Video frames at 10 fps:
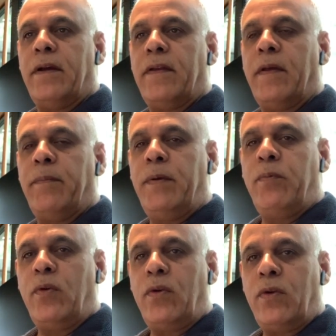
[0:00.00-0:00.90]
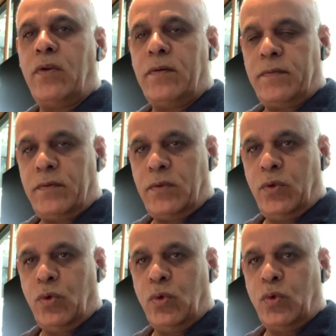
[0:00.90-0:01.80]
The people
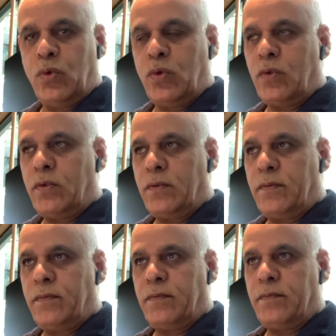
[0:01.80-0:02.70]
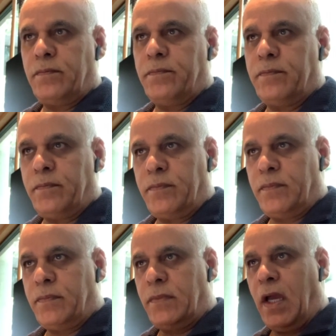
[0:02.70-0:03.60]
who
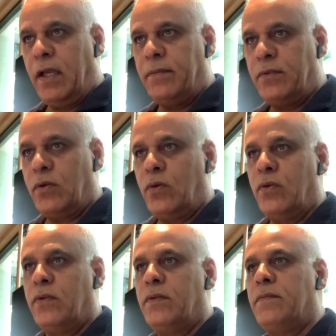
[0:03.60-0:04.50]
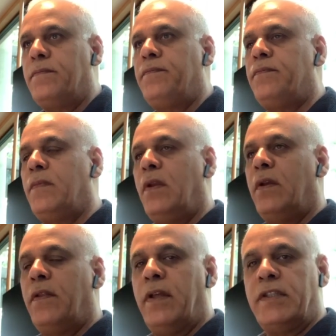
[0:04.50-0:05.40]
typed on
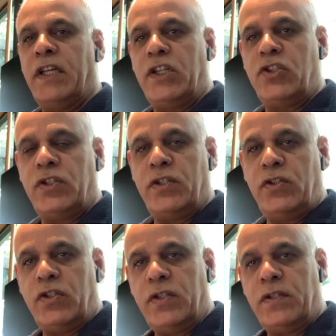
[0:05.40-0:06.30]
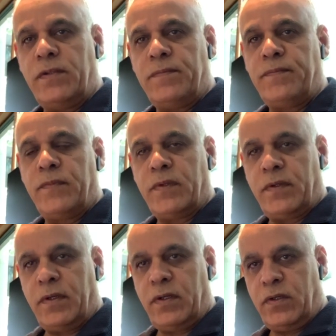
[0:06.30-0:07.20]
the search engine,
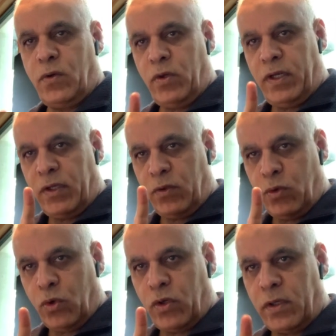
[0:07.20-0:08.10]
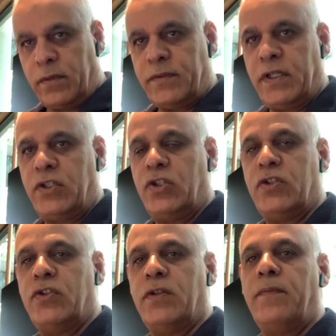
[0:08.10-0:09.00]
only Google search engine,